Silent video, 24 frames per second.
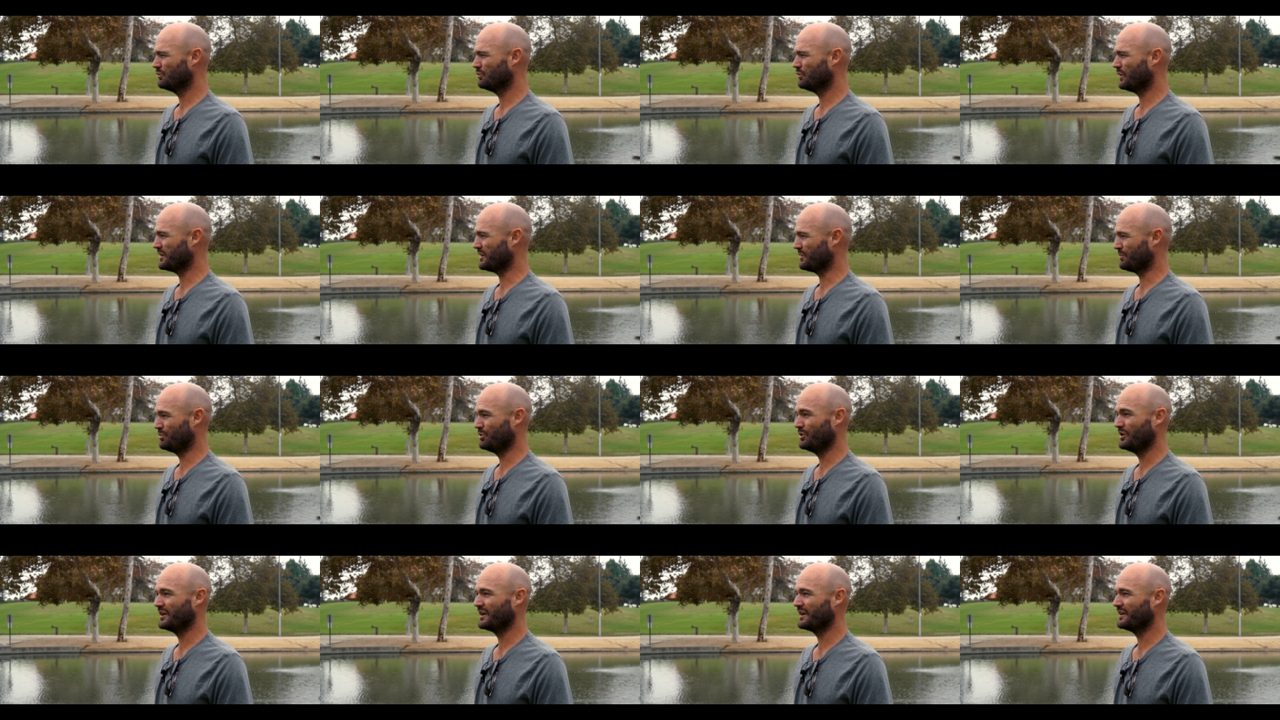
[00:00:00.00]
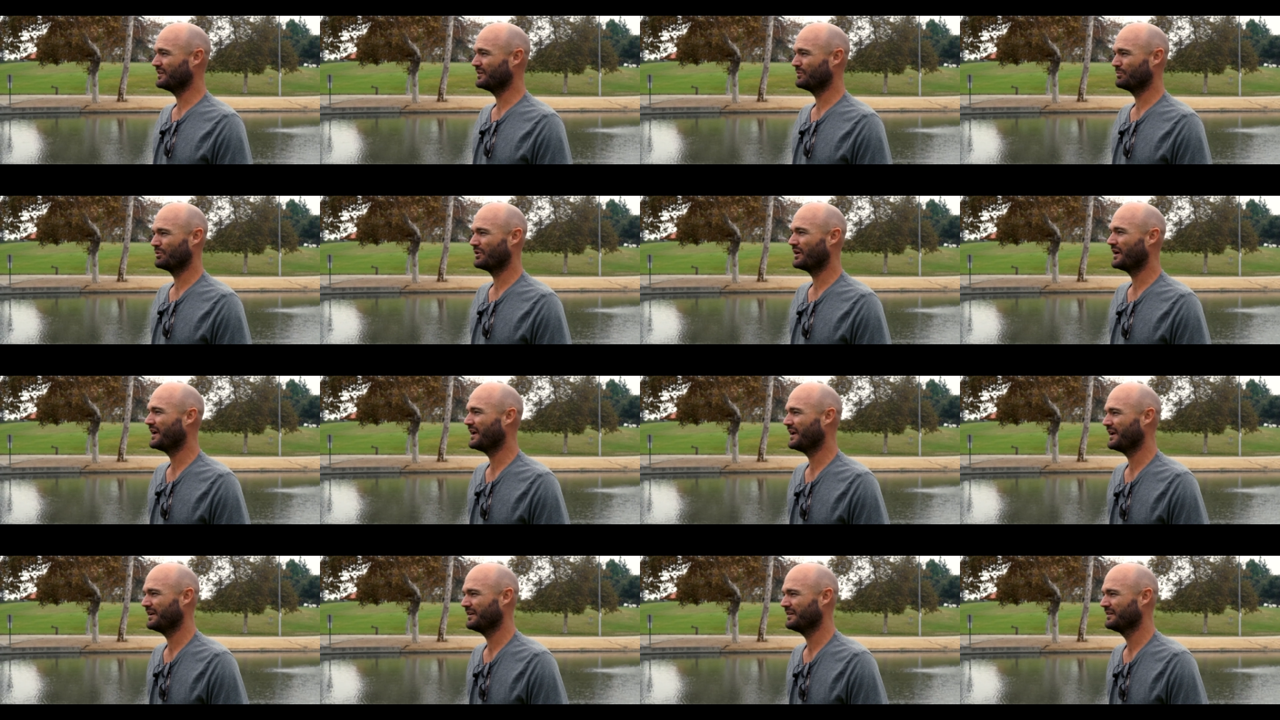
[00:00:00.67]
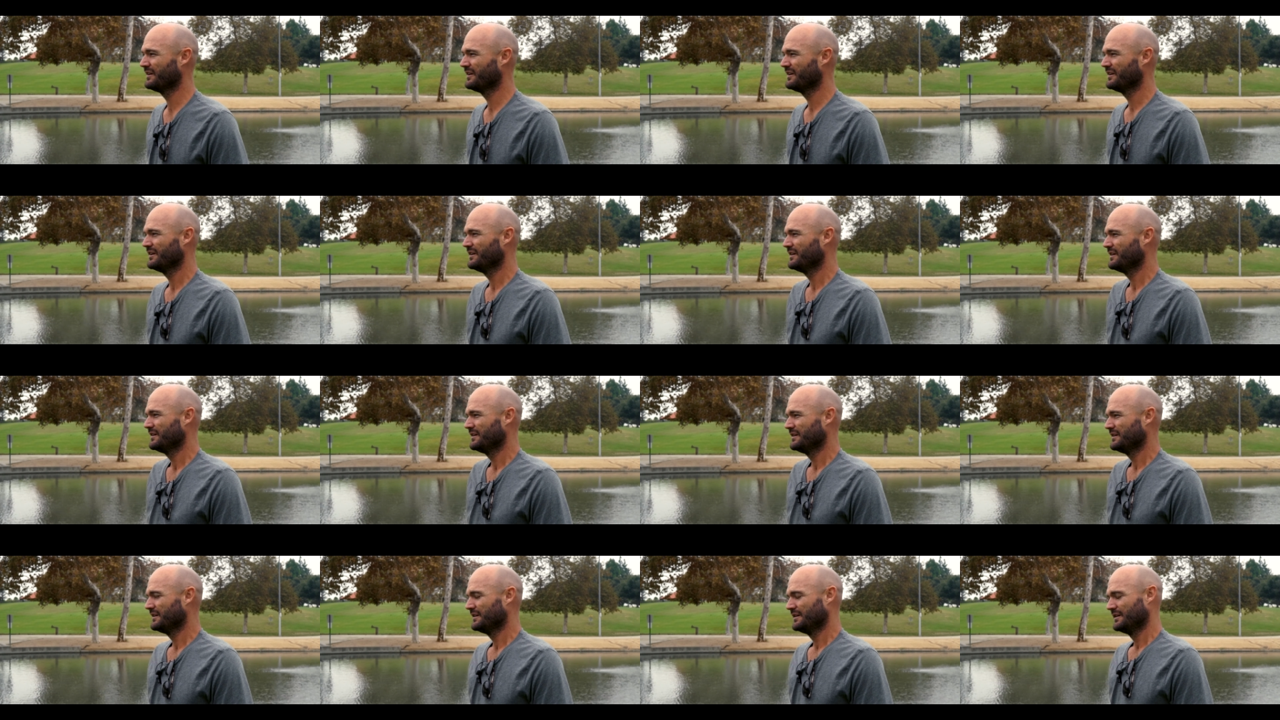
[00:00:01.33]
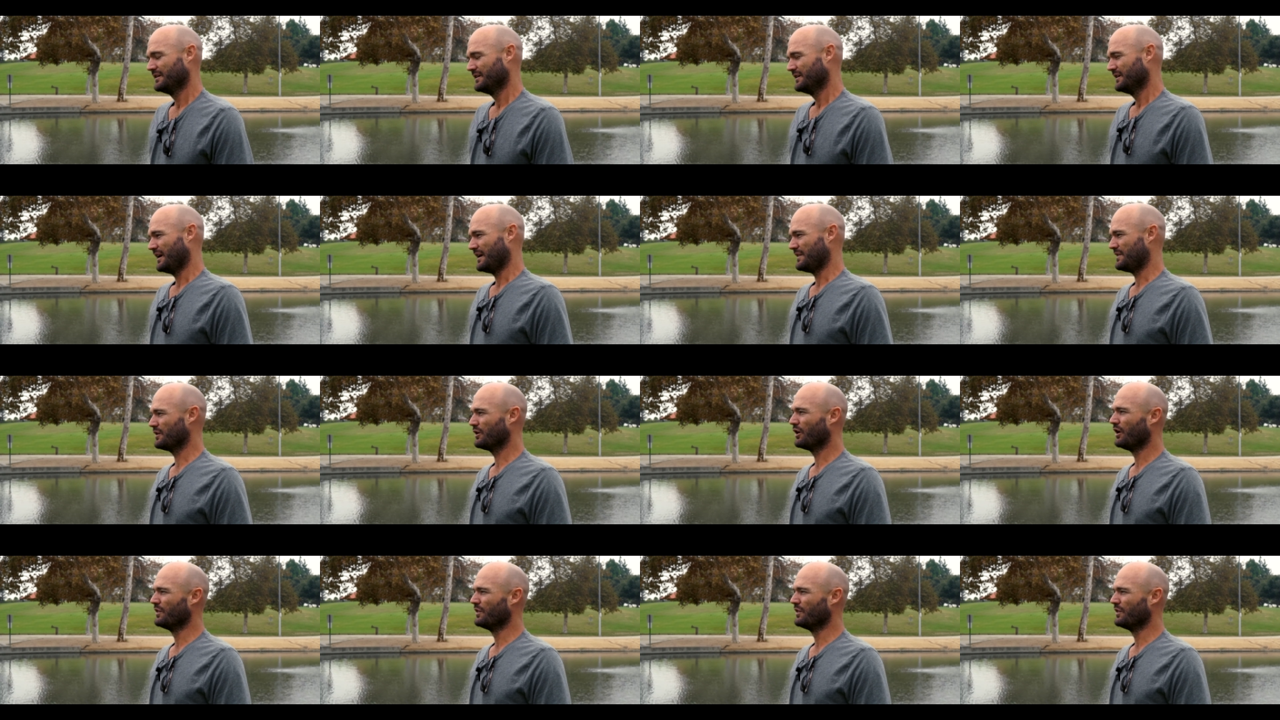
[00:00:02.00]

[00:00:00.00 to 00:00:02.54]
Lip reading: what you're putting in your brain. I think